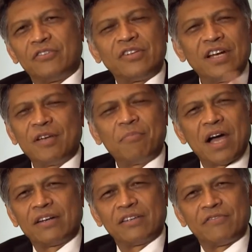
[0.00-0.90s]
trading
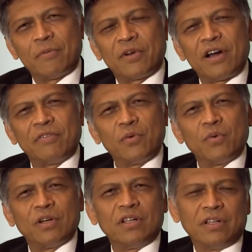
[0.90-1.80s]
partners from around the
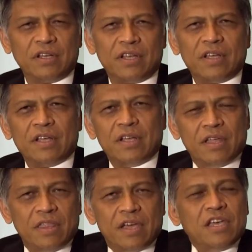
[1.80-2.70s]
world,
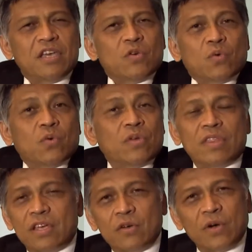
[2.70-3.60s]
the EU,
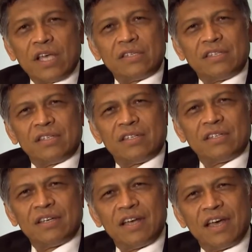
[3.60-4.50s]
the US,
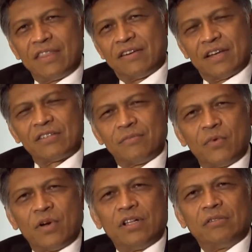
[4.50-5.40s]
and the rest of
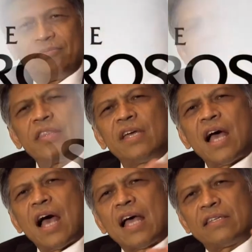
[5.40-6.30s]
the world. I
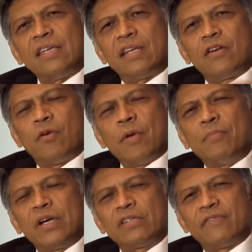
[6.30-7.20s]
think ASEAN or
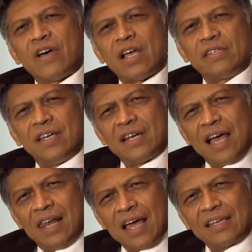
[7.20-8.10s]
members of
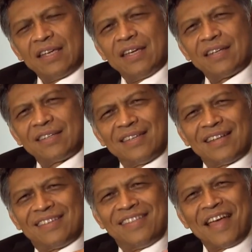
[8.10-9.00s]
ASEAN are lucky in the
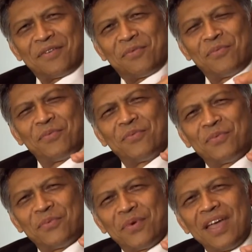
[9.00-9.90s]
sense that
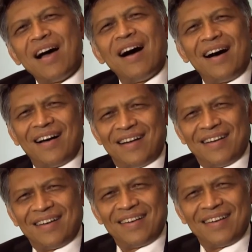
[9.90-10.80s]
we
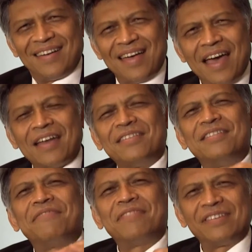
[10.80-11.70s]
are
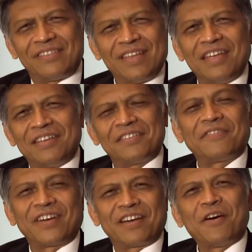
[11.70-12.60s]
at different stages
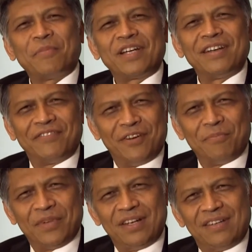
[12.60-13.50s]
of economic
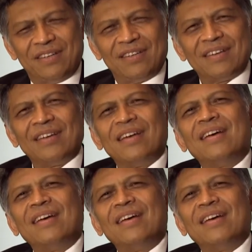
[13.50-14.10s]
development.